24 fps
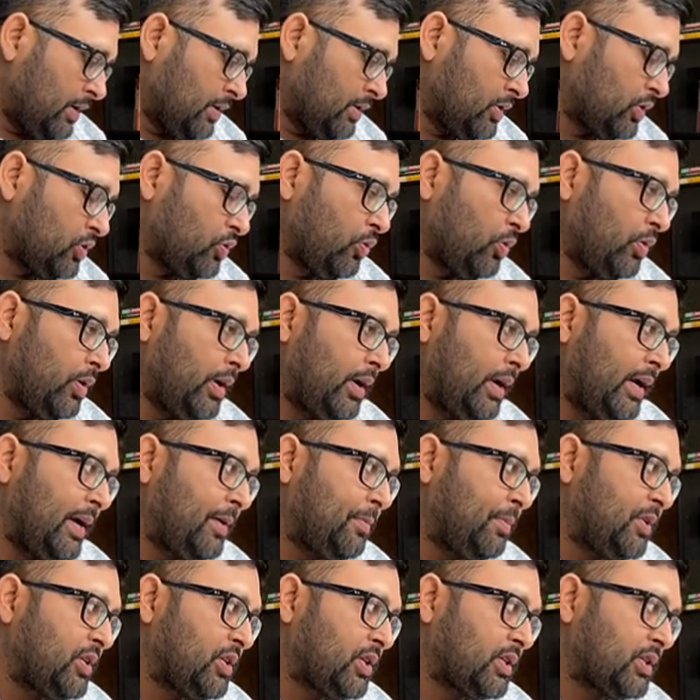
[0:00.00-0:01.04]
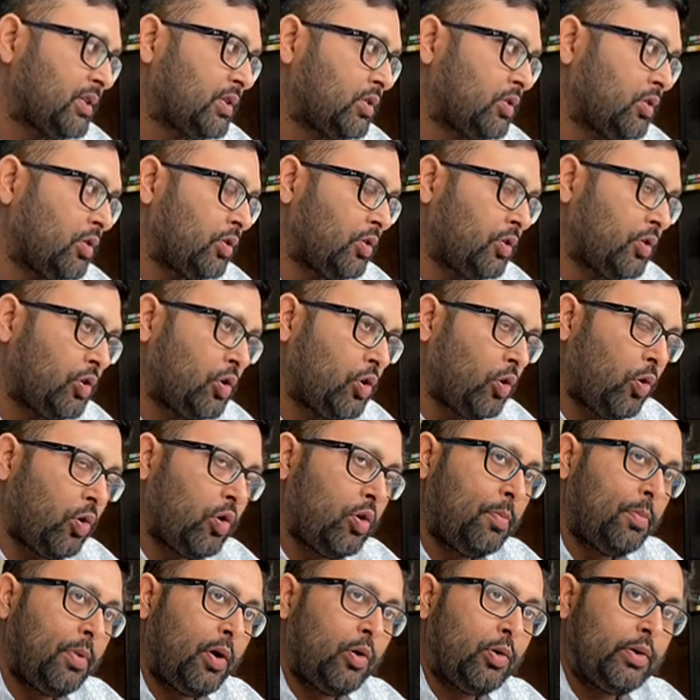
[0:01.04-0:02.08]
So let me just talk
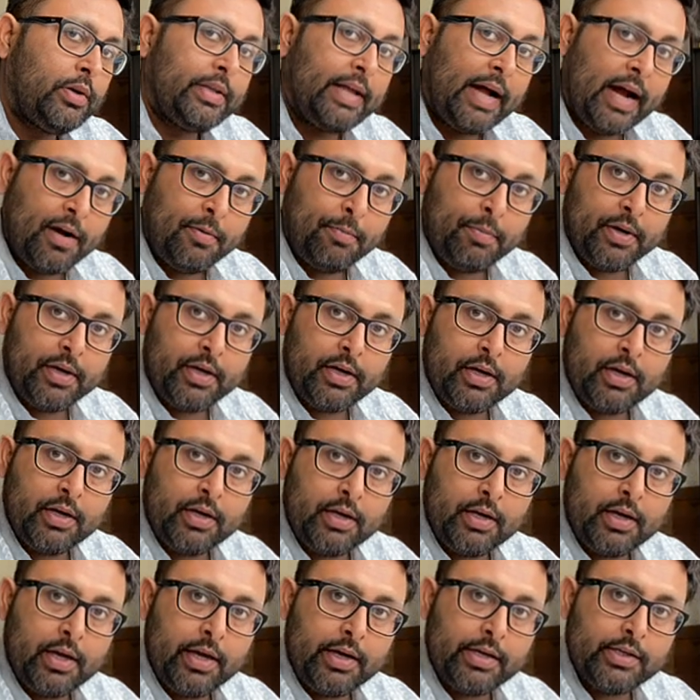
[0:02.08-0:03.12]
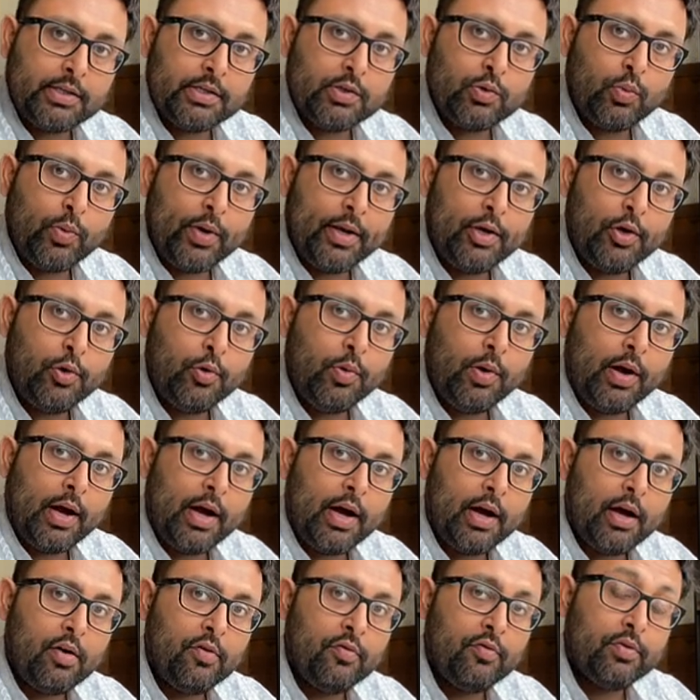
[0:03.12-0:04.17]
about that particular case when you
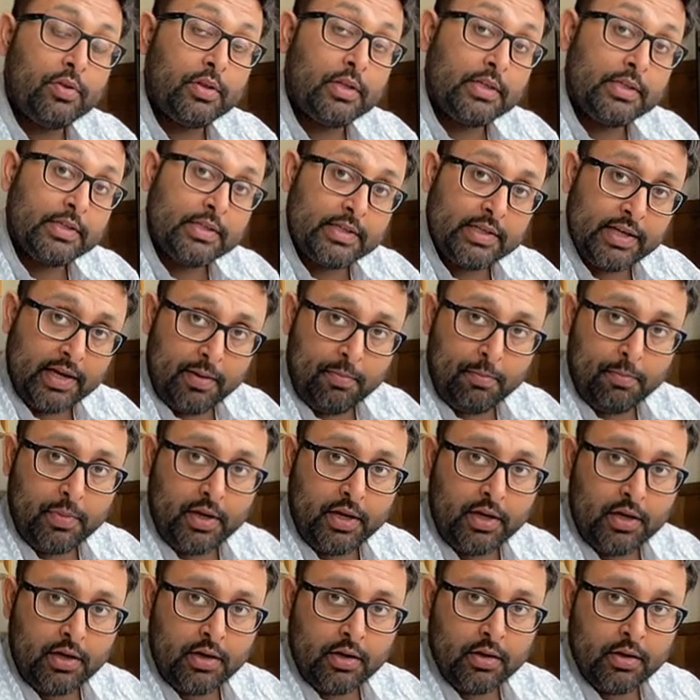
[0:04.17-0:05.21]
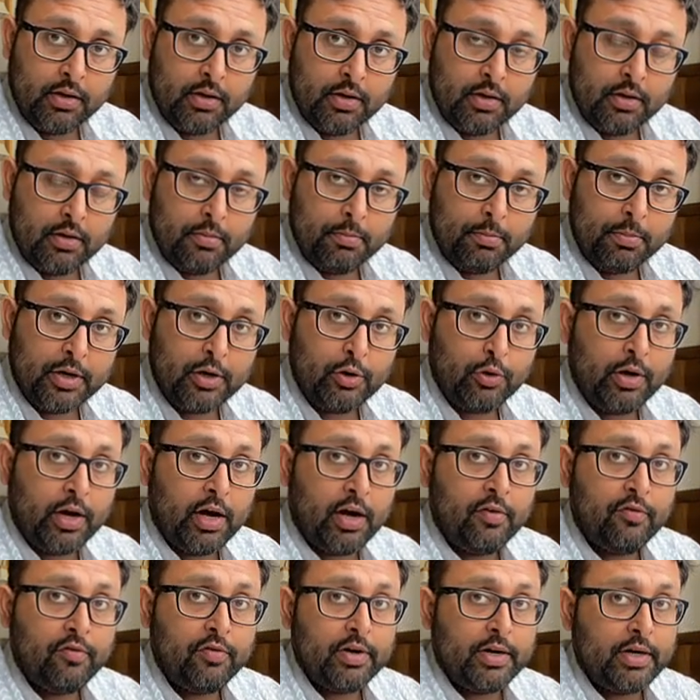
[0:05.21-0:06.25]
have the same mean, but you
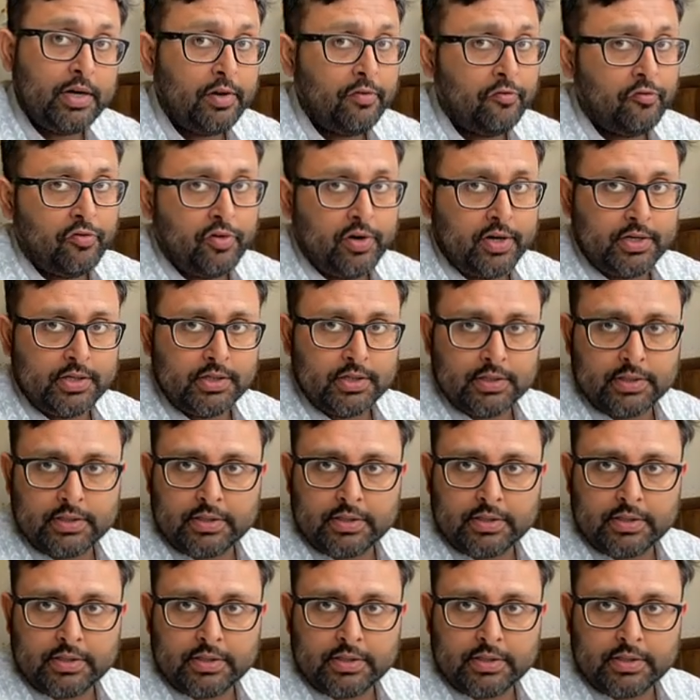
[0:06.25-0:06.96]
have different